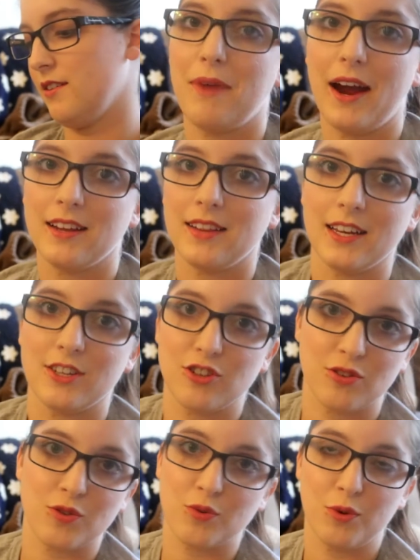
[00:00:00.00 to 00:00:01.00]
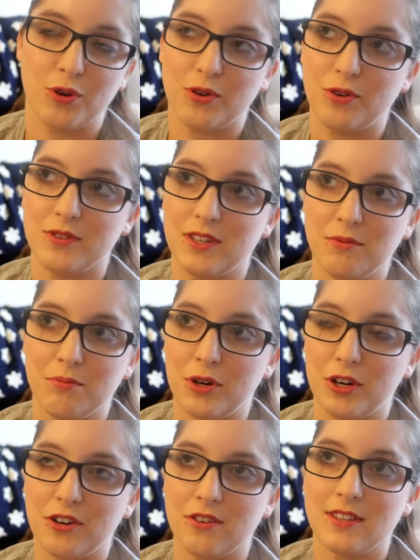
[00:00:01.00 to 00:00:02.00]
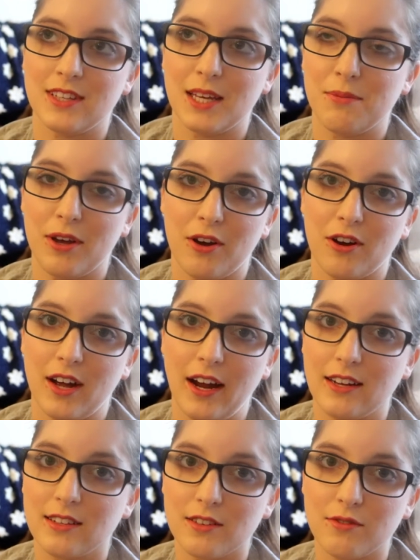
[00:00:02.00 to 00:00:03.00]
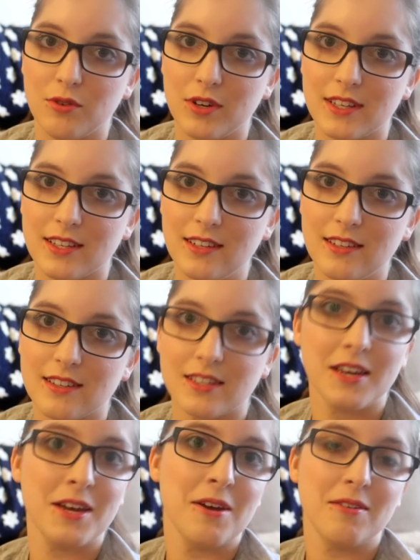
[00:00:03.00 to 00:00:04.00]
Mine likes squirrels and birds, and they make all kinds of noises,